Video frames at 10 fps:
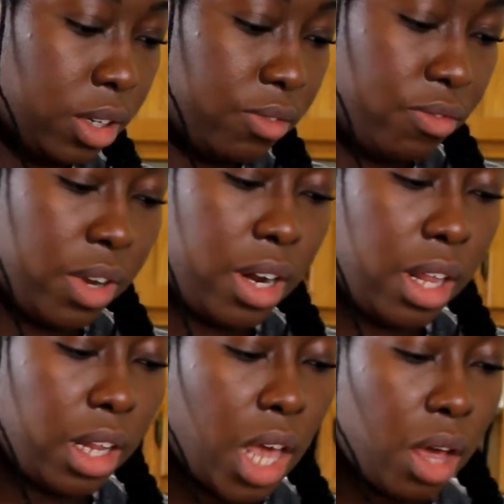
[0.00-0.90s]

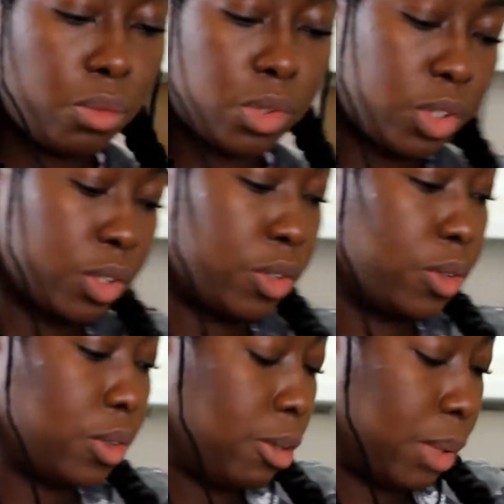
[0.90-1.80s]
Vanilla will
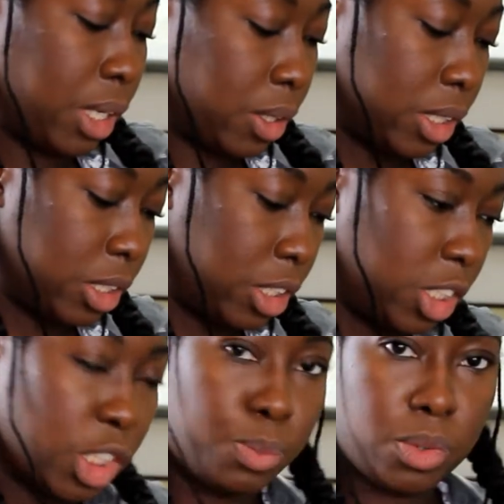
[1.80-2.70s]
do about a
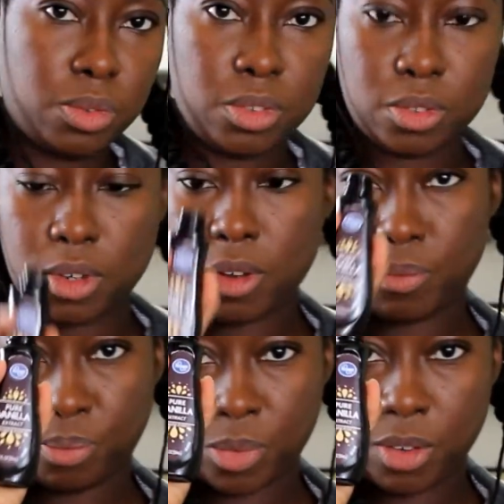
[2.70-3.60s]
teaspoon.
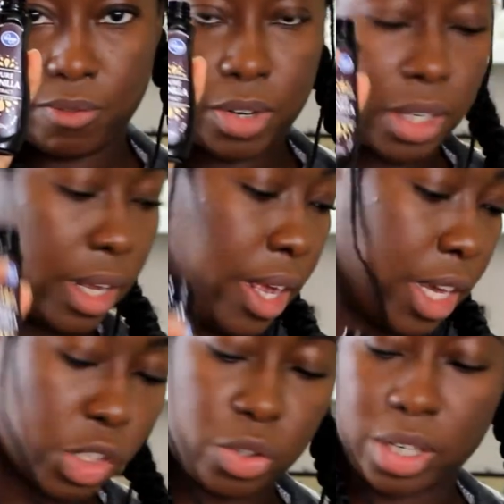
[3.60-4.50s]
Vanilla
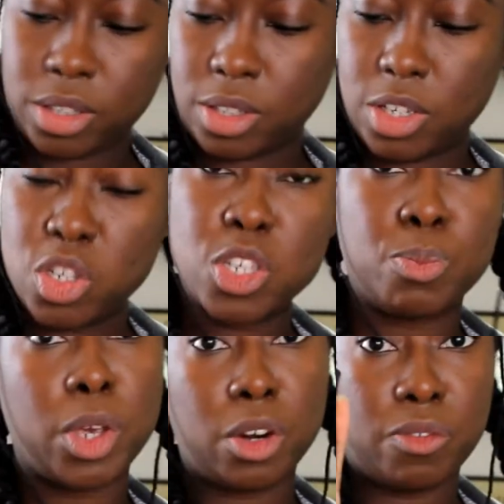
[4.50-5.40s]
extract. This is
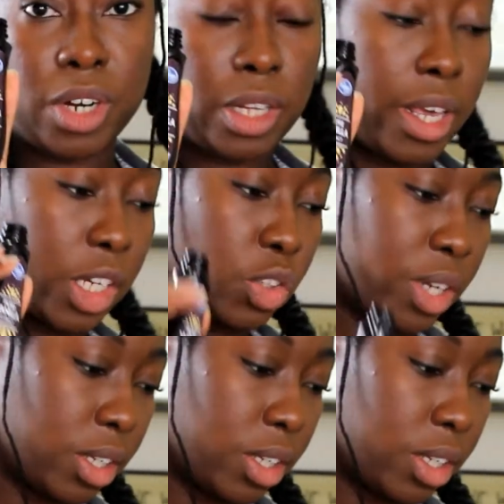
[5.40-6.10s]
pure vanilla extract.